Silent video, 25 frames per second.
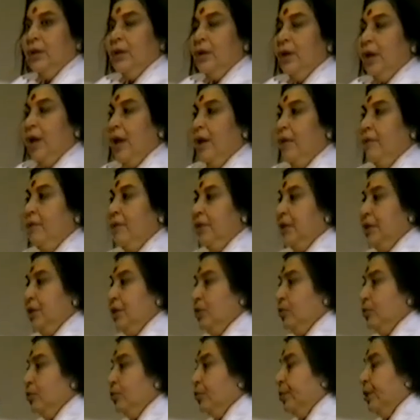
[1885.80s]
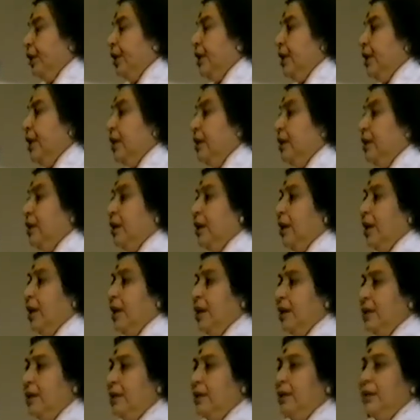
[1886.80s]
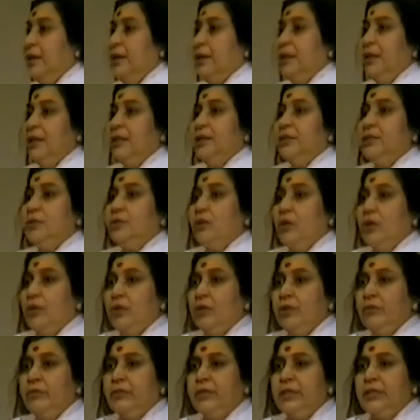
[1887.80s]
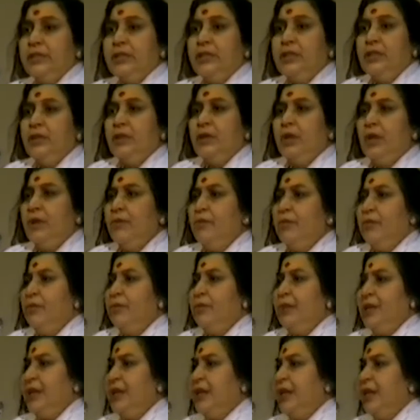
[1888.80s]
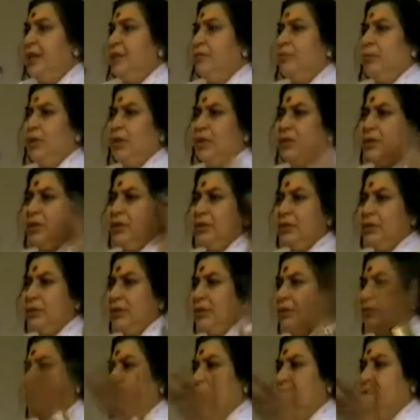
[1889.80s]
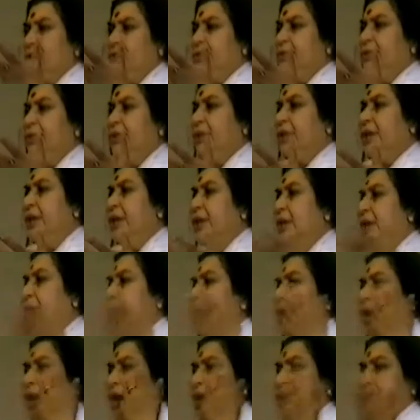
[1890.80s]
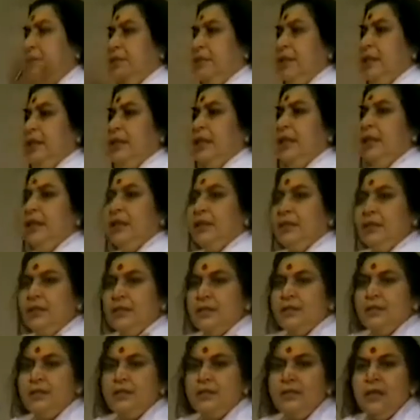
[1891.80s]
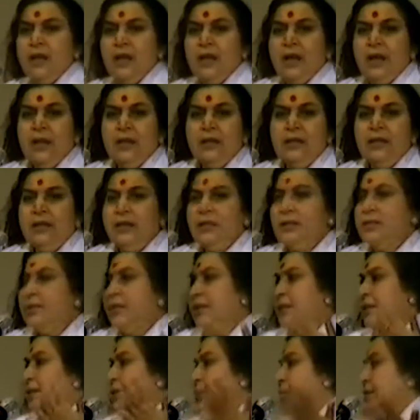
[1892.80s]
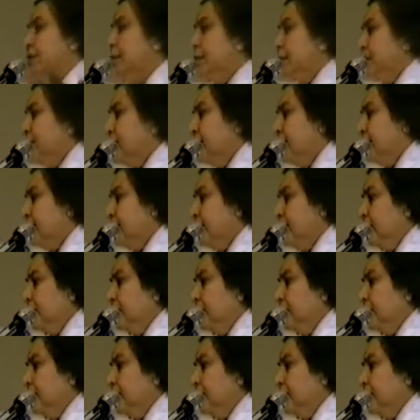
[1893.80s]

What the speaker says: I have nothing to bring in, anything that is controversial. Everybody has brought out some sort of a thing and said that this is this and this is this.